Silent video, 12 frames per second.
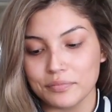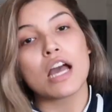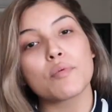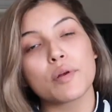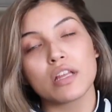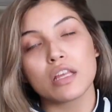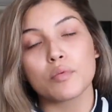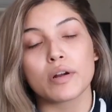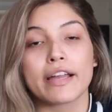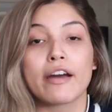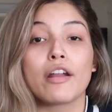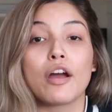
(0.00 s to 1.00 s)
I rarely
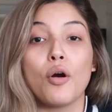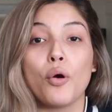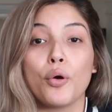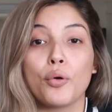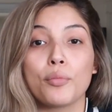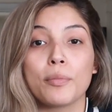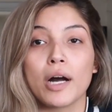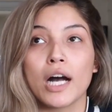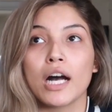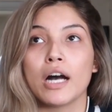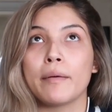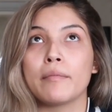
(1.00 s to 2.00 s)
work out at home,
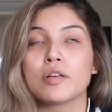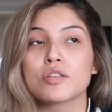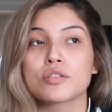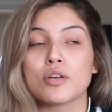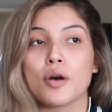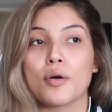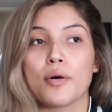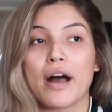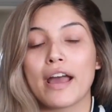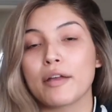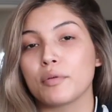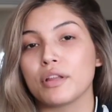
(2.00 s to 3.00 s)
um, so
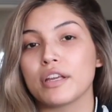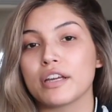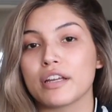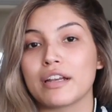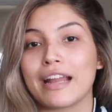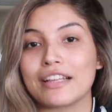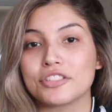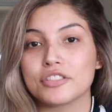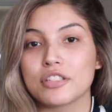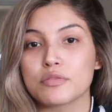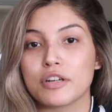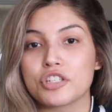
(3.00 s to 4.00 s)
I really couldn't answer
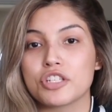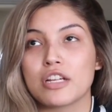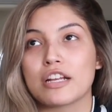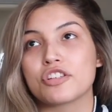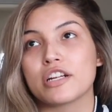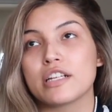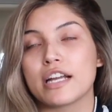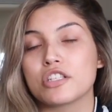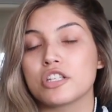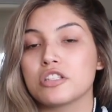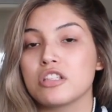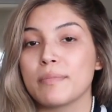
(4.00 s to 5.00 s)
this question. I tried to
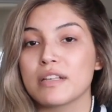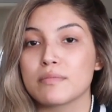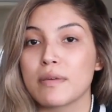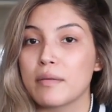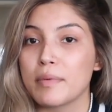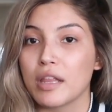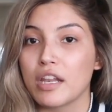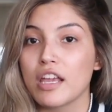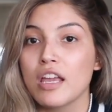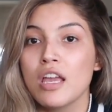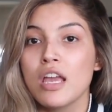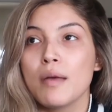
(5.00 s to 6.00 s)
answer it to the best of my
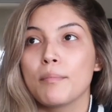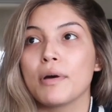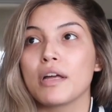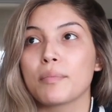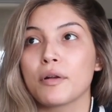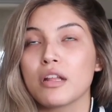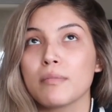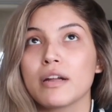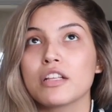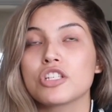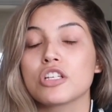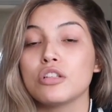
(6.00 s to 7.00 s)
ability, but pretty
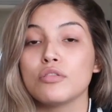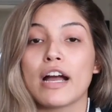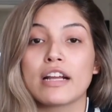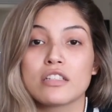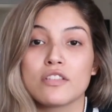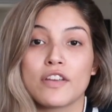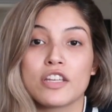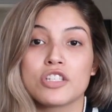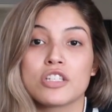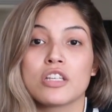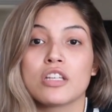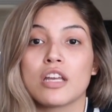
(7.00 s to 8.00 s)
much glute
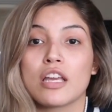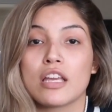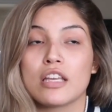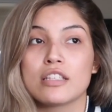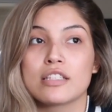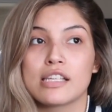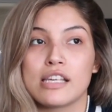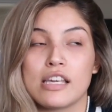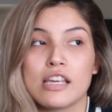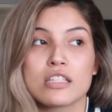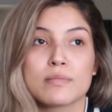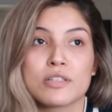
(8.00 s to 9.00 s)
activation is
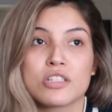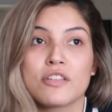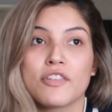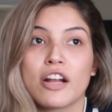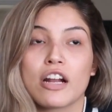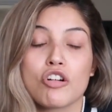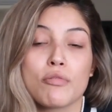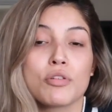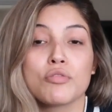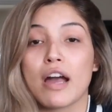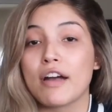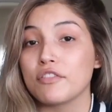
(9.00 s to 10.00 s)
key, especially if you're at home
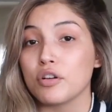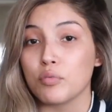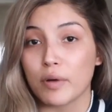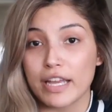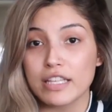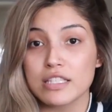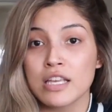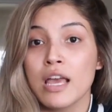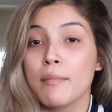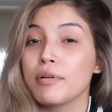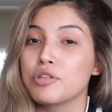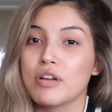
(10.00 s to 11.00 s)
and you have no weights,
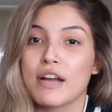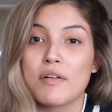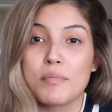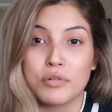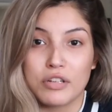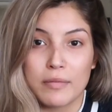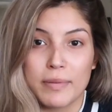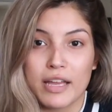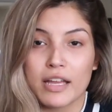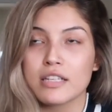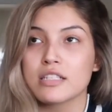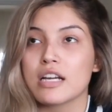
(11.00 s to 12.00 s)
but you have a booty
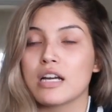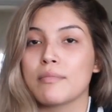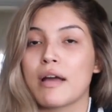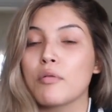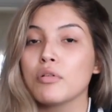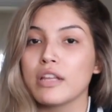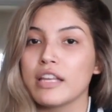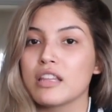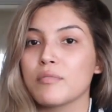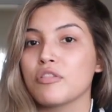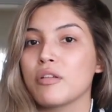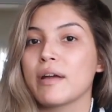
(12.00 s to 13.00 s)
band. Um, I will link
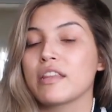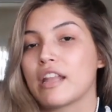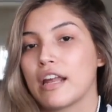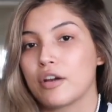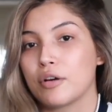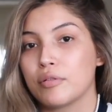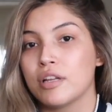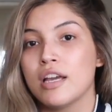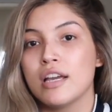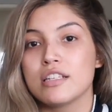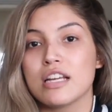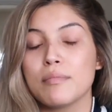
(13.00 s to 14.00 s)
the booty band that I own
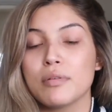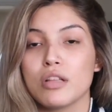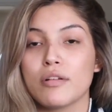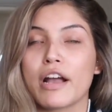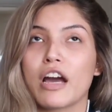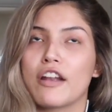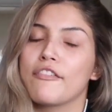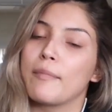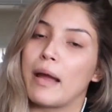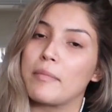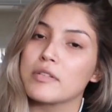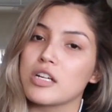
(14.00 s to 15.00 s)
down below. I got it
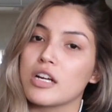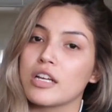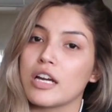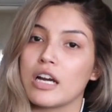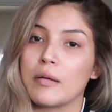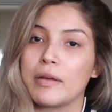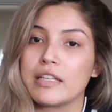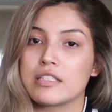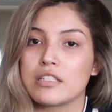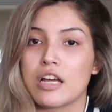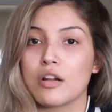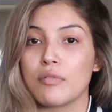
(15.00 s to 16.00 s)
from Amazon. Um,
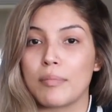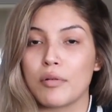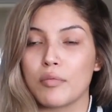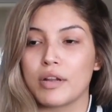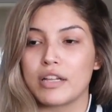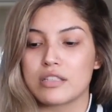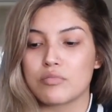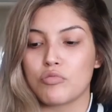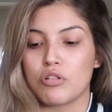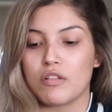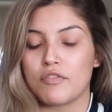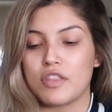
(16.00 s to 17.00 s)
it's not a rubber one, it's
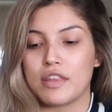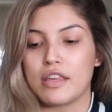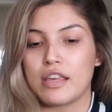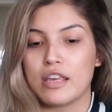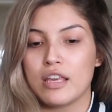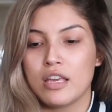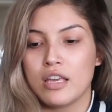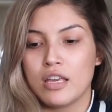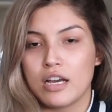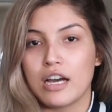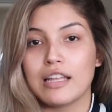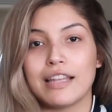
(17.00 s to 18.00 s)
more of the
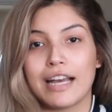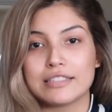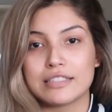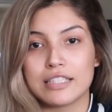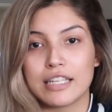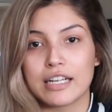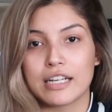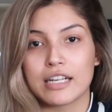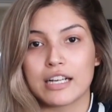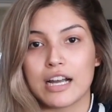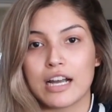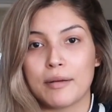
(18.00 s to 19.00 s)
elastic
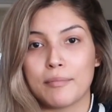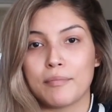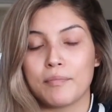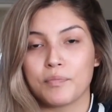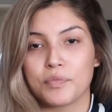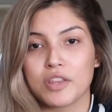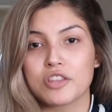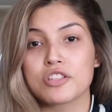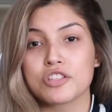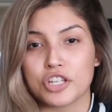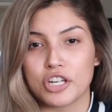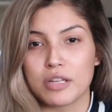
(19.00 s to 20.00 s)
um,
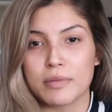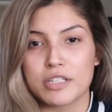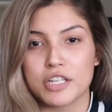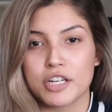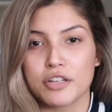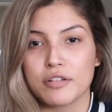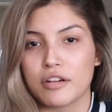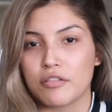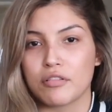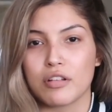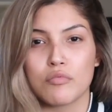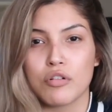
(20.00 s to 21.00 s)
sturdy material. I
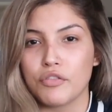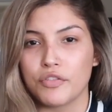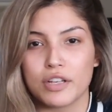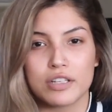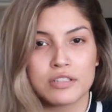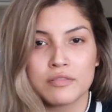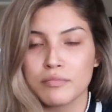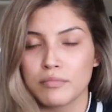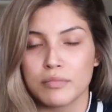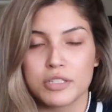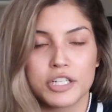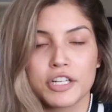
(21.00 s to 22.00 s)
don't the woven
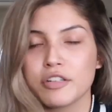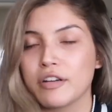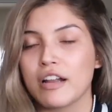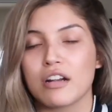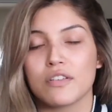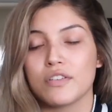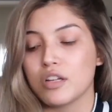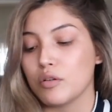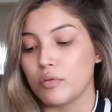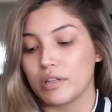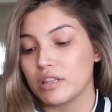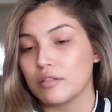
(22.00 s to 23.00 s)
material. I don't even
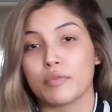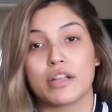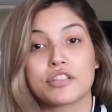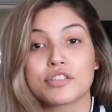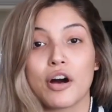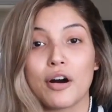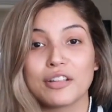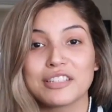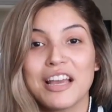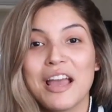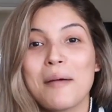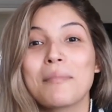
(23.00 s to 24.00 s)
know what, what it's called,
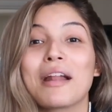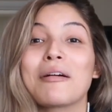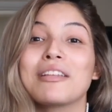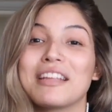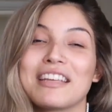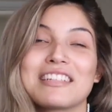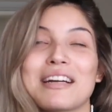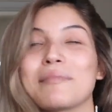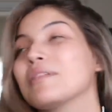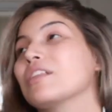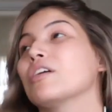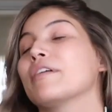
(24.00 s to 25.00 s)
but I will link it
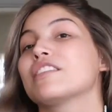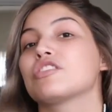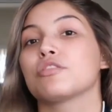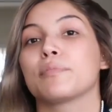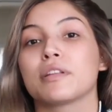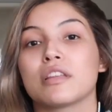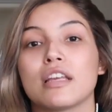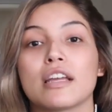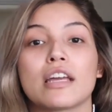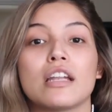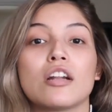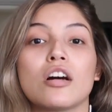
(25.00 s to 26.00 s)
down below. It's super
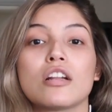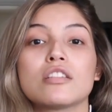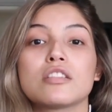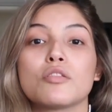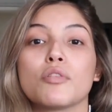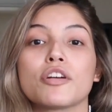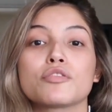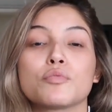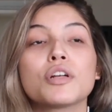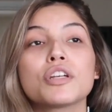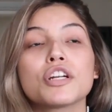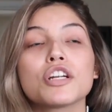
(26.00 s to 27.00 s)
thick and it honestly works
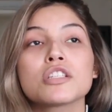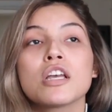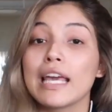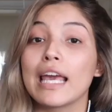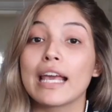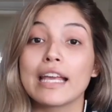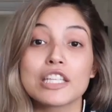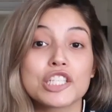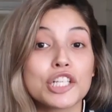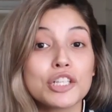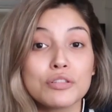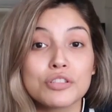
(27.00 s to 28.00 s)
wonders. It
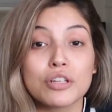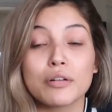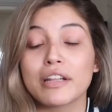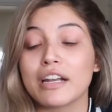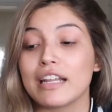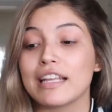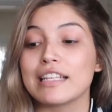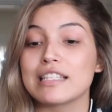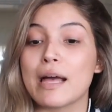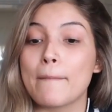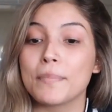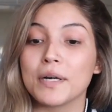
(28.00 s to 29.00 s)
gets your glutes going and it gets
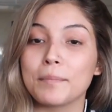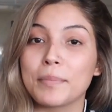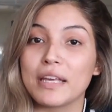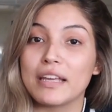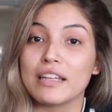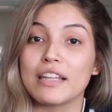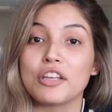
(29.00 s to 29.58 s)
that pump in.